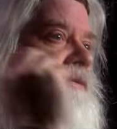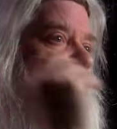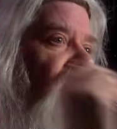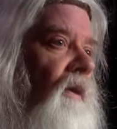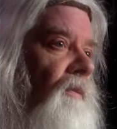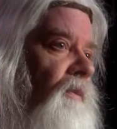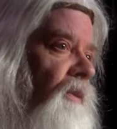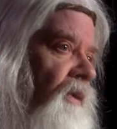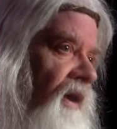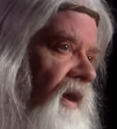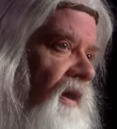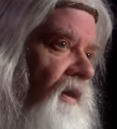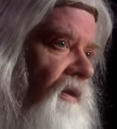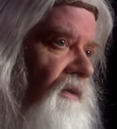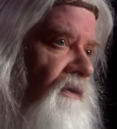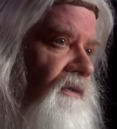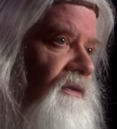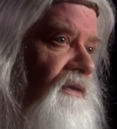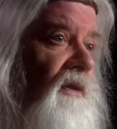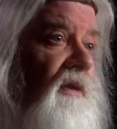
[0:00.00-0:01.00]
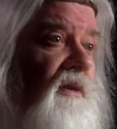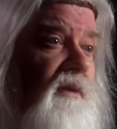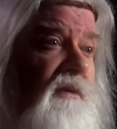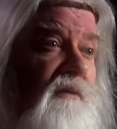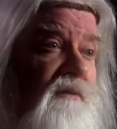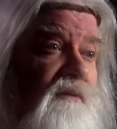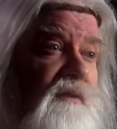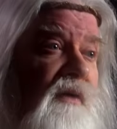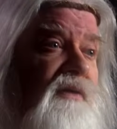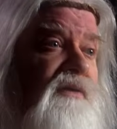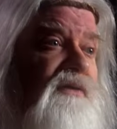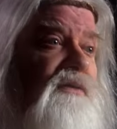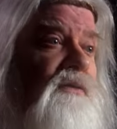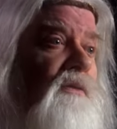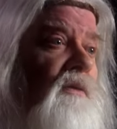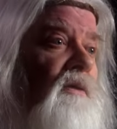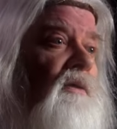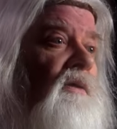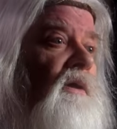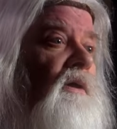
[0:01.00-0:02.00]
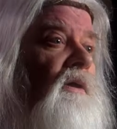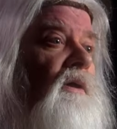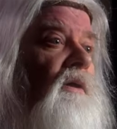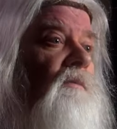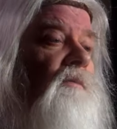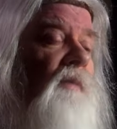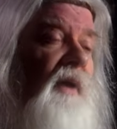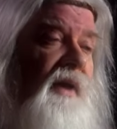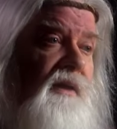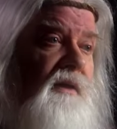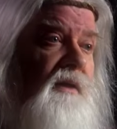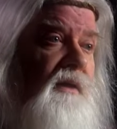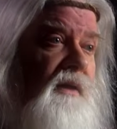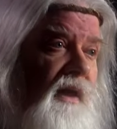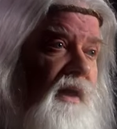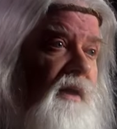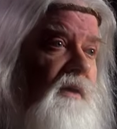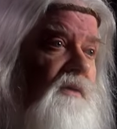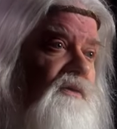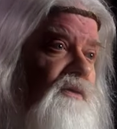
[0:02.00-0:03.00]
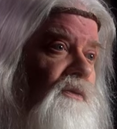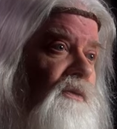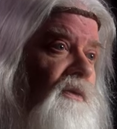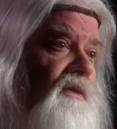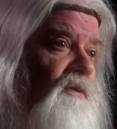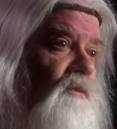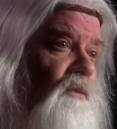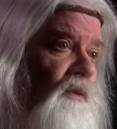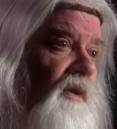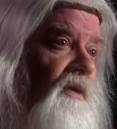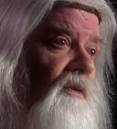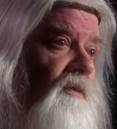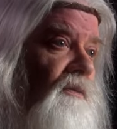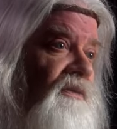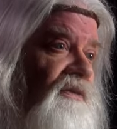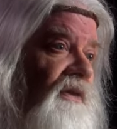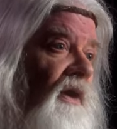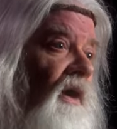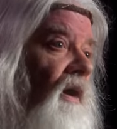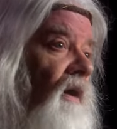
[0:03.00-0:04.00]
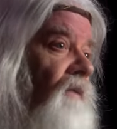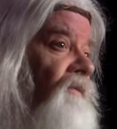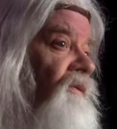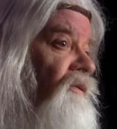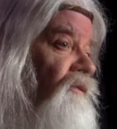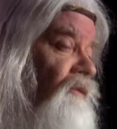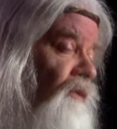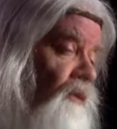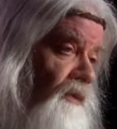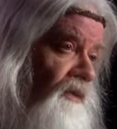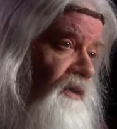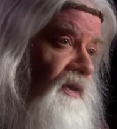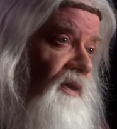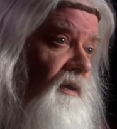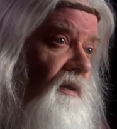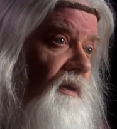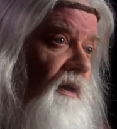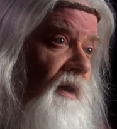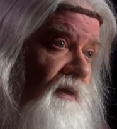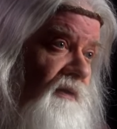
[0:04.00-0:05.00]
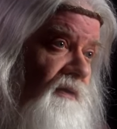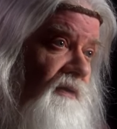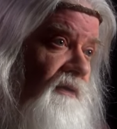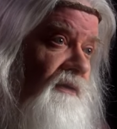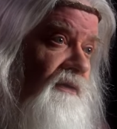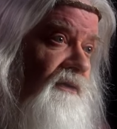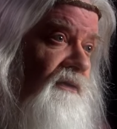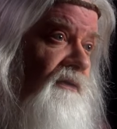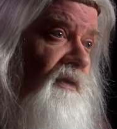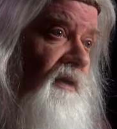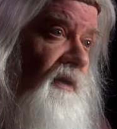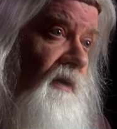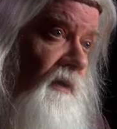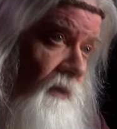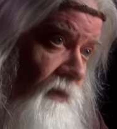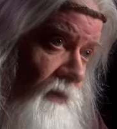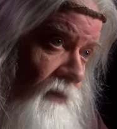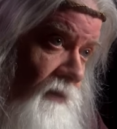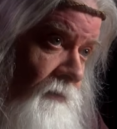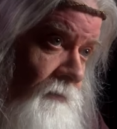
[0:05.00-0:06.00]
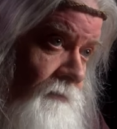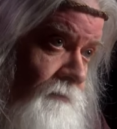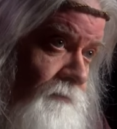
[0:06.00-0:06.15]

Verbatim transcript: doppelgangers that an adventurer might encounter in the realms of the 1490s DR.